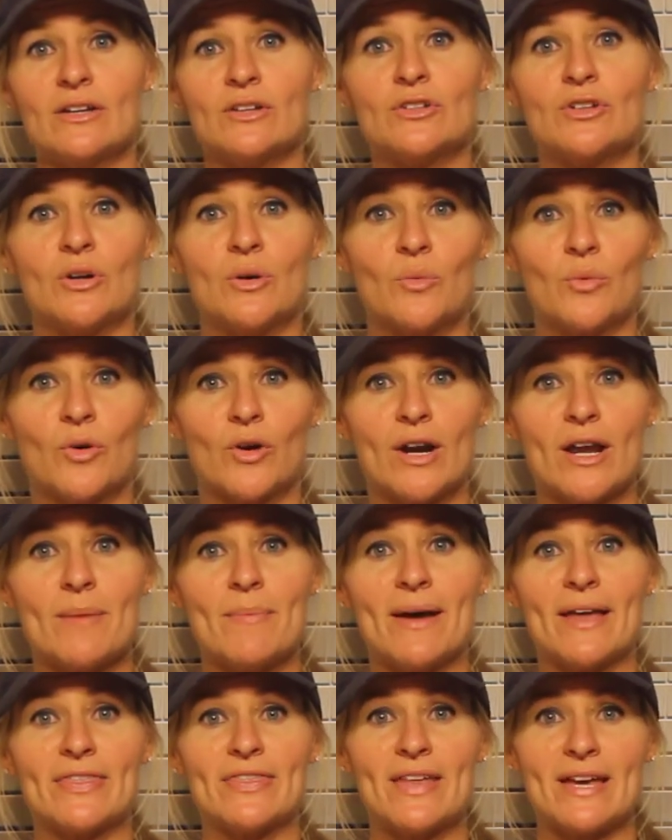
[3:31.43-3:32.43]
Don't worry
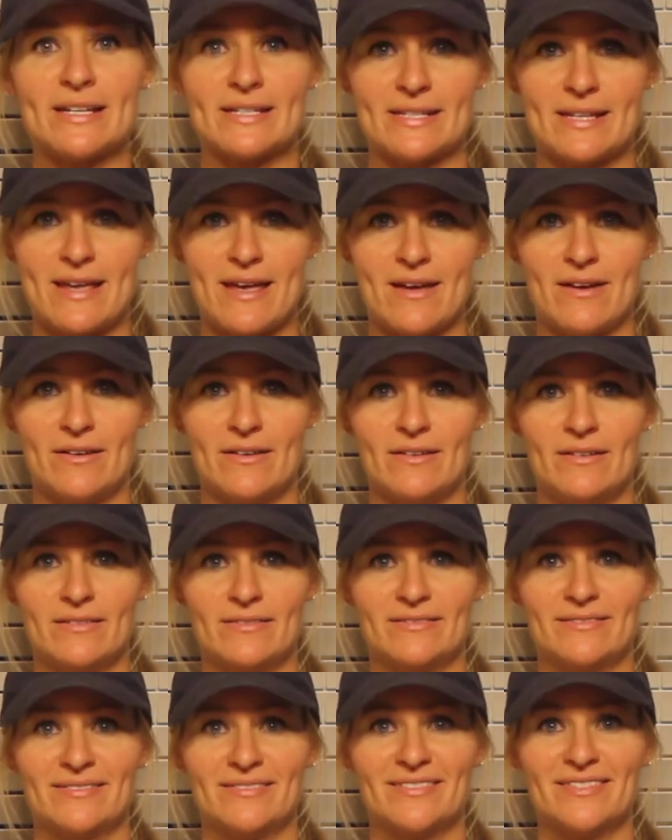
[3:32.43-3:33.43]
about that scale,
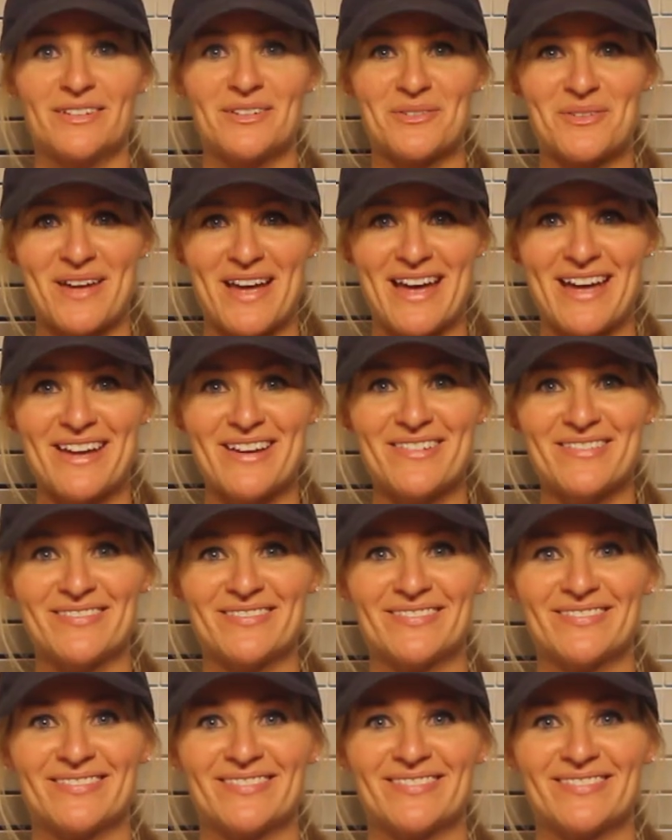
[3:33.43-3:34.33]
okay?